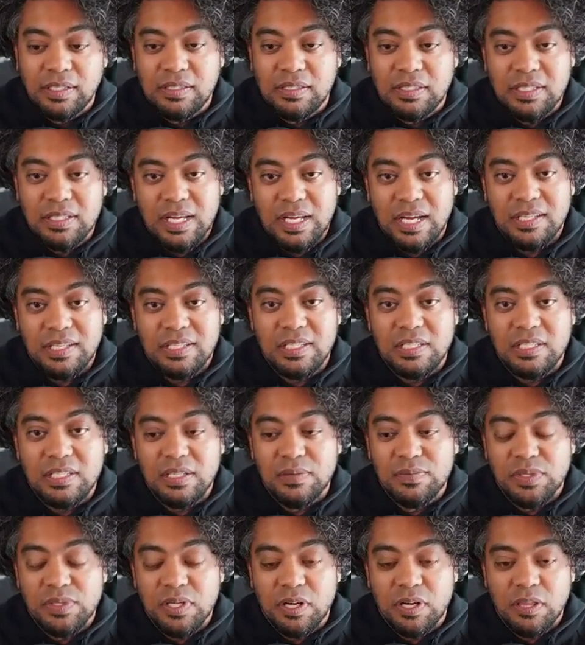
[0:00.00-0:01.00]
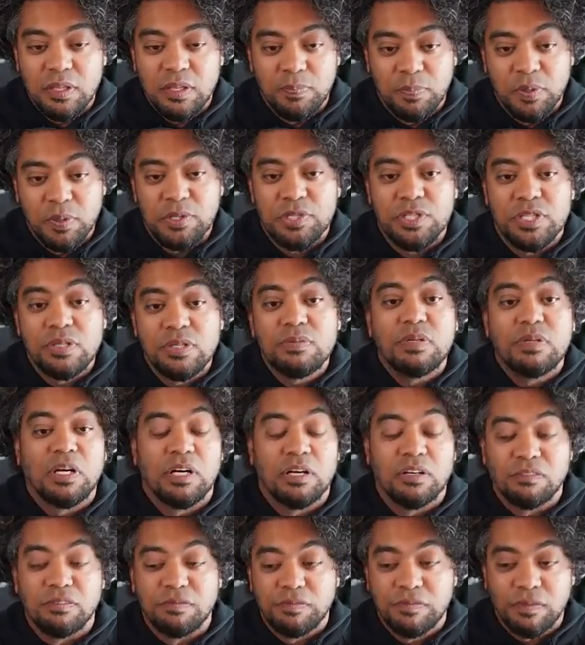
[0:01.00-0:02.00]
design systems are the pursuit
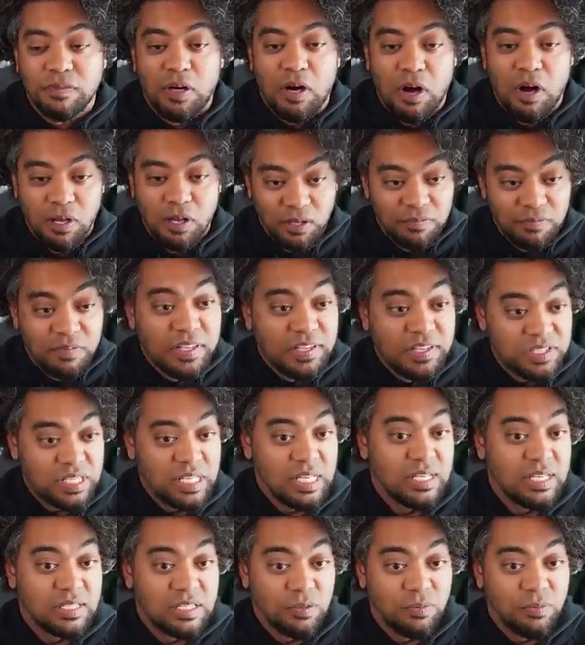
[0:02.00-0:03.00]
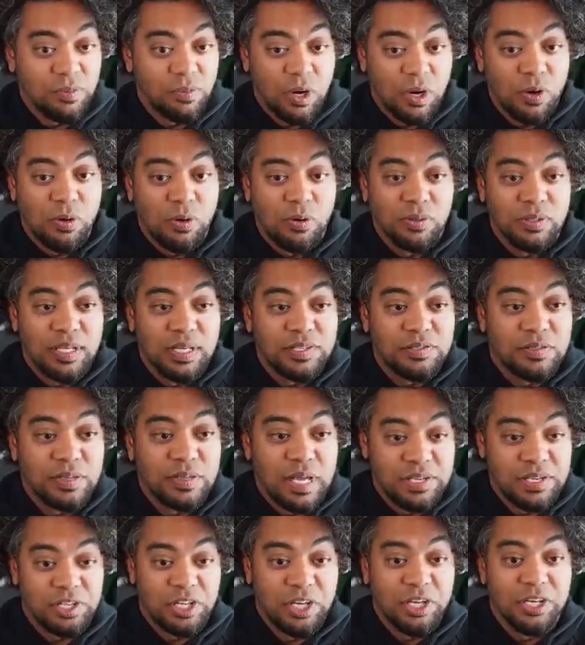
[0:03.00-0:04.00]
of all of these things that we hold as
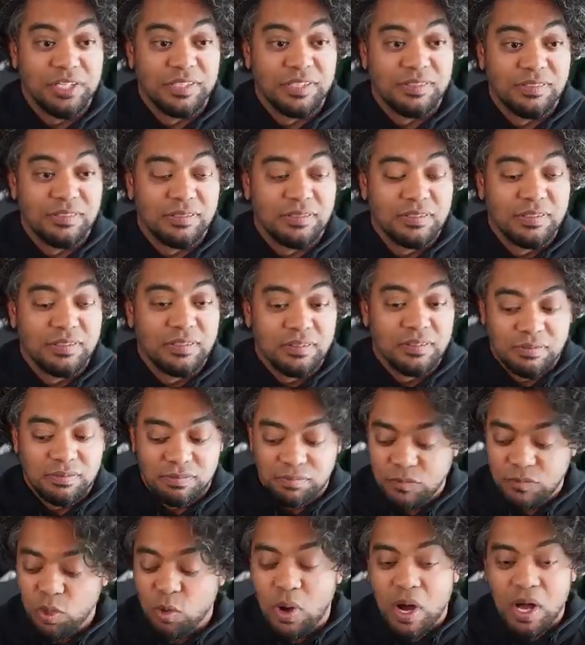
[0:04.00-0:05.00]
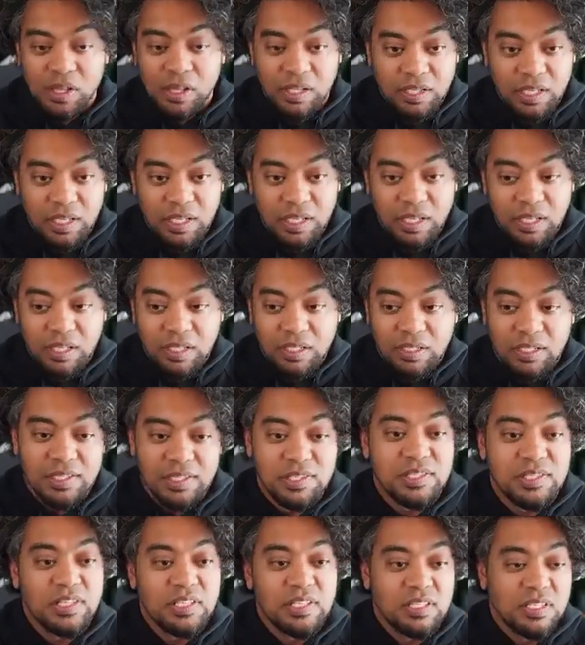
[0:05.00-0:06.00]
good: quality,
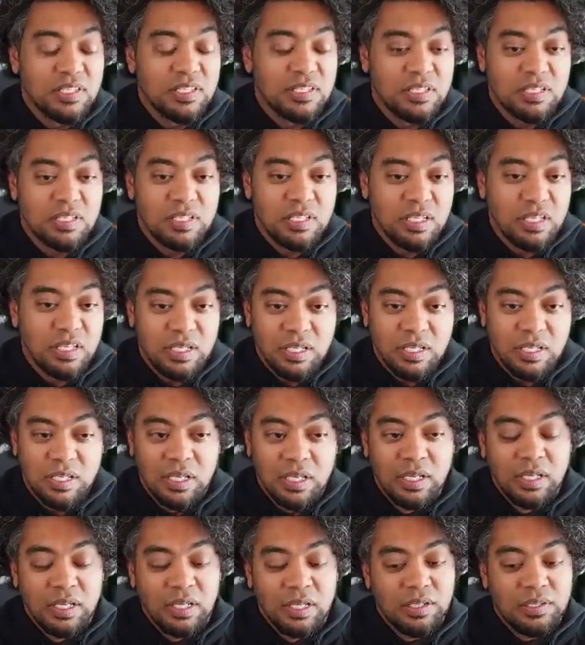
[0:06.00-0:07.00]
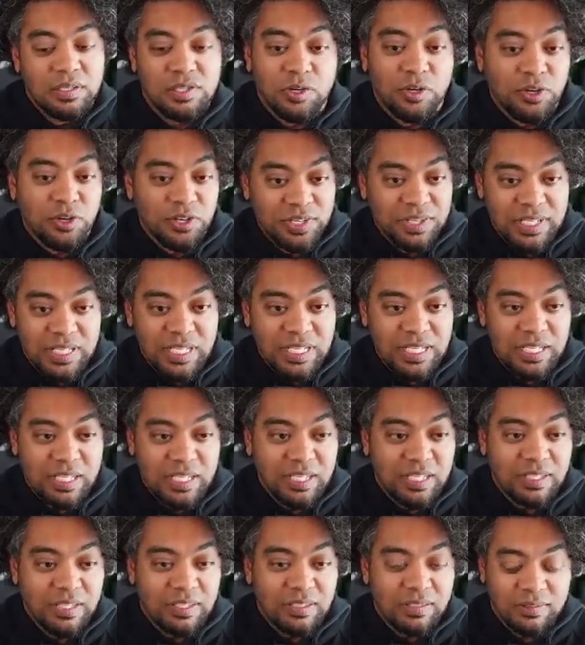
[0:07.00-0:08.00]
consistency,
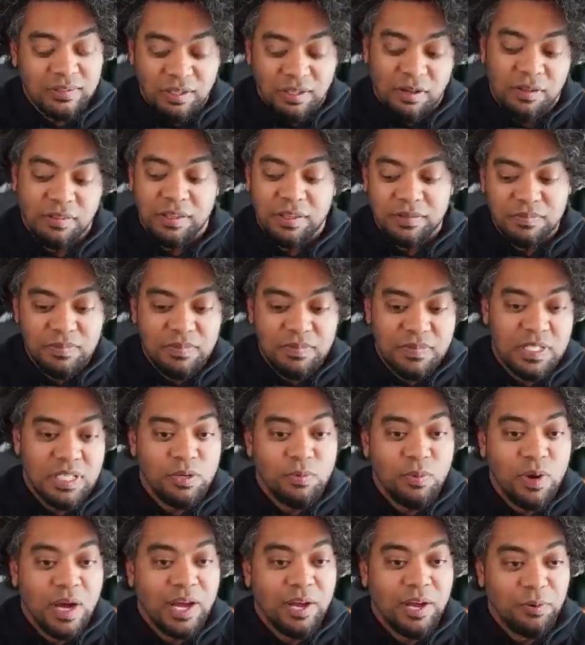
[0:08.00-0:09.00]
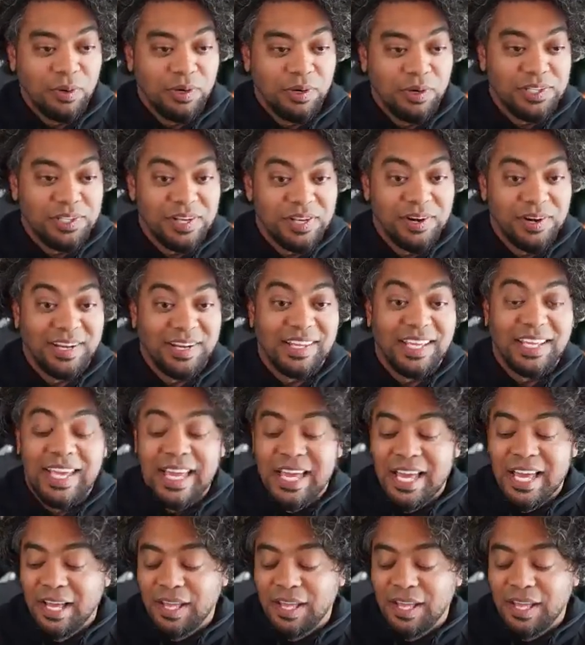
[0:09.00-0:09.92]
certainty, all the TY words, right?